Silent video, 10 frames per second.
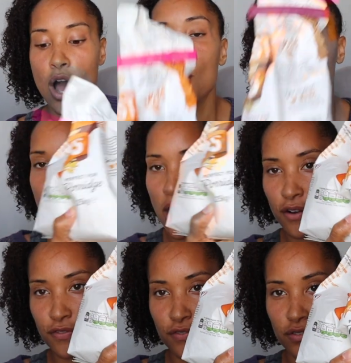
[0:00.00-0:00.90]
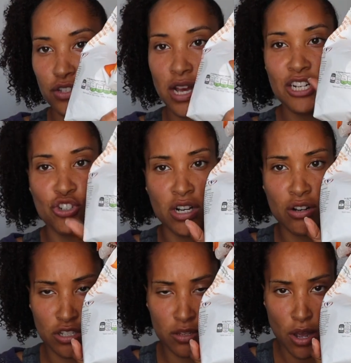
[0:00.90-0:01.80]
oat bath. So I literally
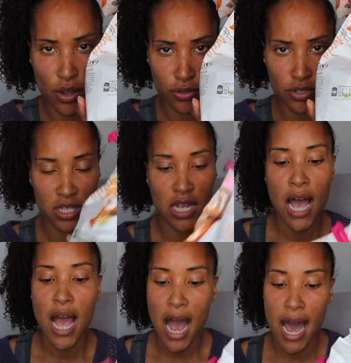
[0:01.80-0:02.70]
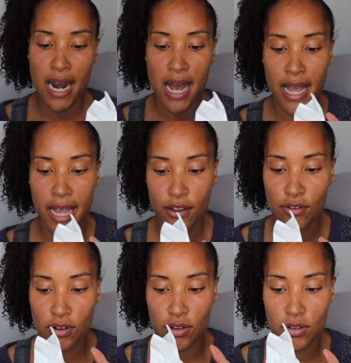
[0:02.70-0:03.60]
got some oats, and
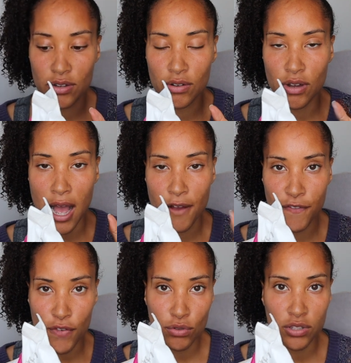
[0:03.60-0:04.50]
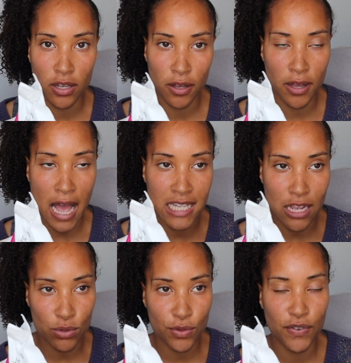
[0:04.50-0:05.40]
I filled as
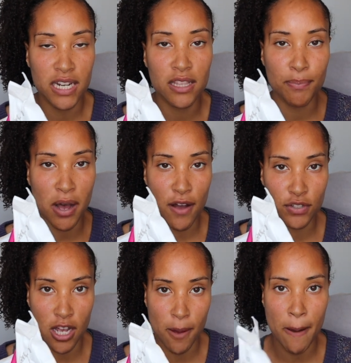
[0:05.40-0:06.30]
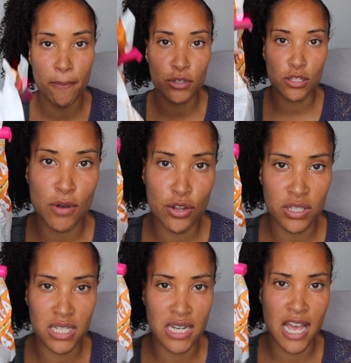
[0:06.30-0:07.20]
I was filling the bathtub, I put some
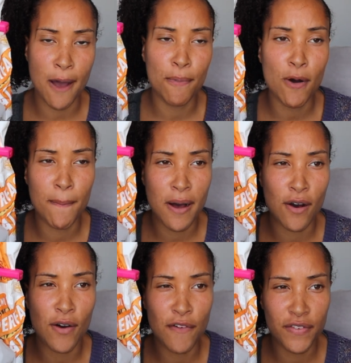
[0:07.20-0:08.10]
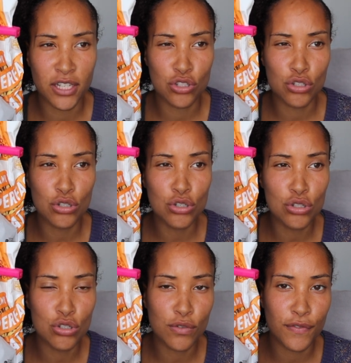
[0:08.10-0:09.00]
oats in there. I put about, I think,
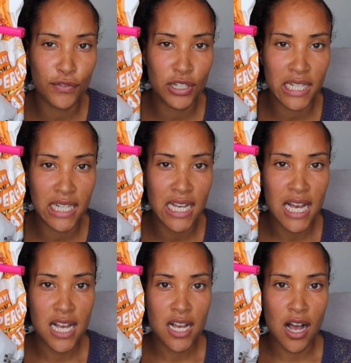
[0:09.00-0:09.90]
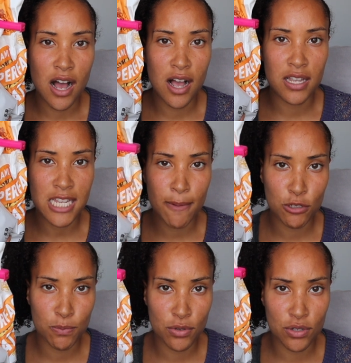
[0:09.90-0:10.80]
2 to 3
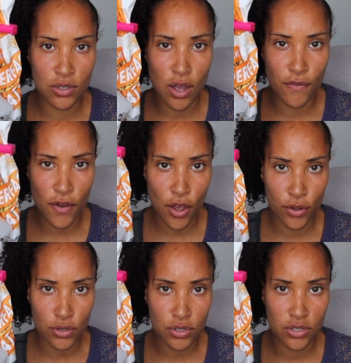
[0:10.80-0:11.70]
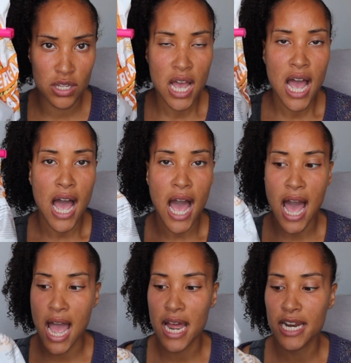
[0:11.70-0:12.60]
tablespoons of oats
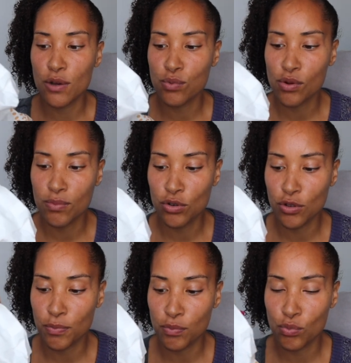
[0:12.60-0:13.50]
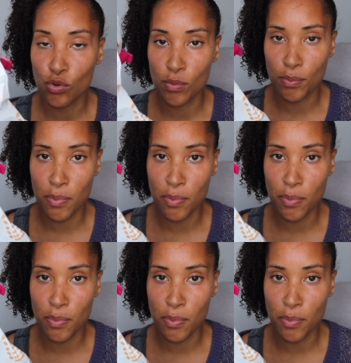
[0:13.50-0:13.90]
in a warm lukewarm